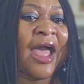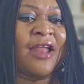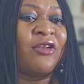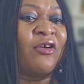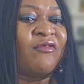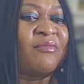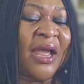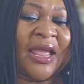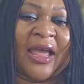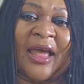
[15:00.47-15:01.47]
I love
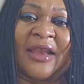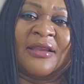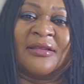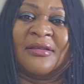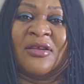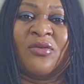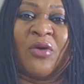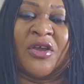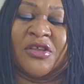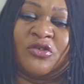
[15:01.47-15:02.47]
Maya and
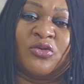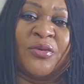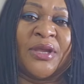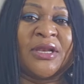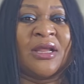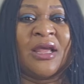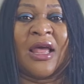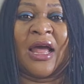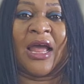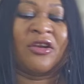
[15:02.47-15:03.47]
what he's doing.
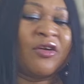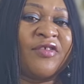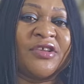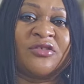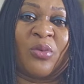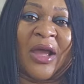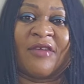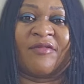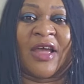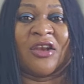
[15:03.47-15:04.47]
I love his
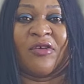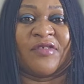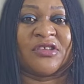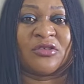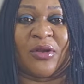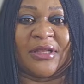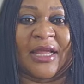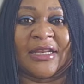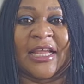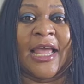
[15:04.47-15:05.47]
wife. I love his
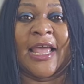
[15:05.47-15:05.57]
content.